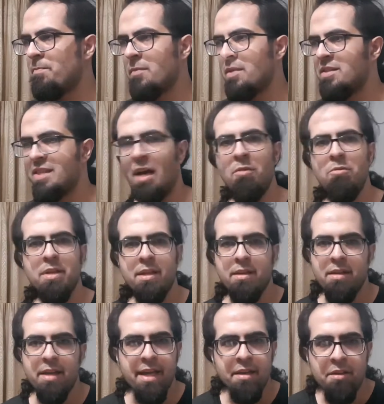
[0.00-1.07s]

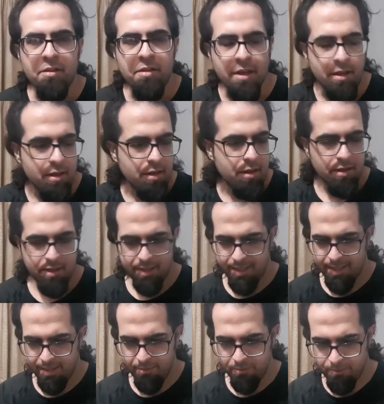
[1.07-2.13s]
sounding anything,
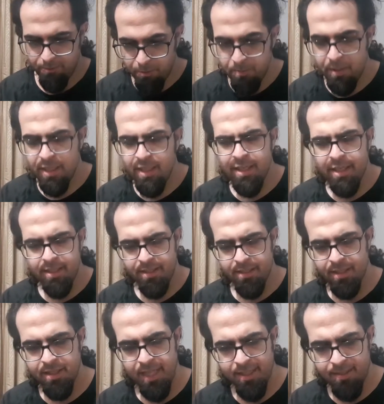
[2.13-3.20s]
for me it's
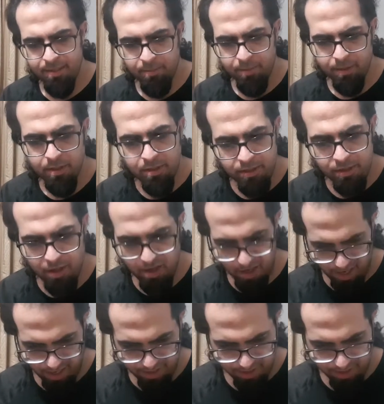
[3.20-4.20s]
a testament and